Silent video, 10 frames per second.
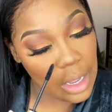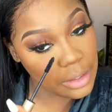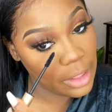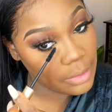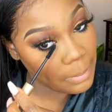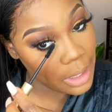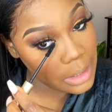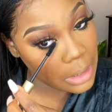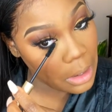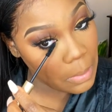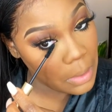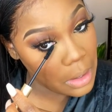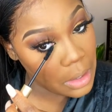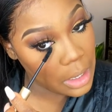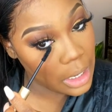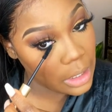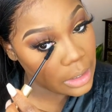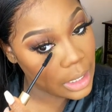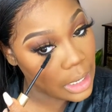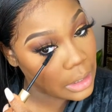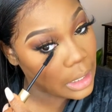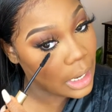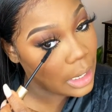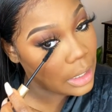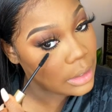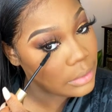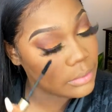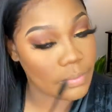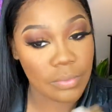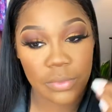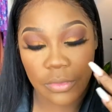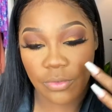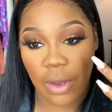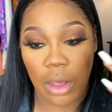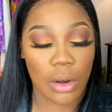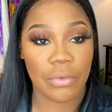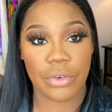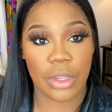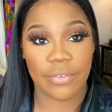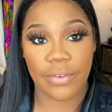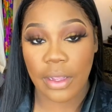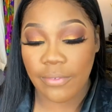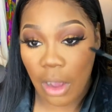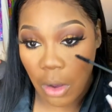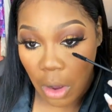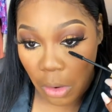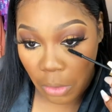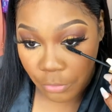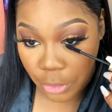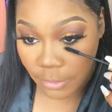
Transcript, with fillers: another mascara, it'll kind of like fall over your fall all over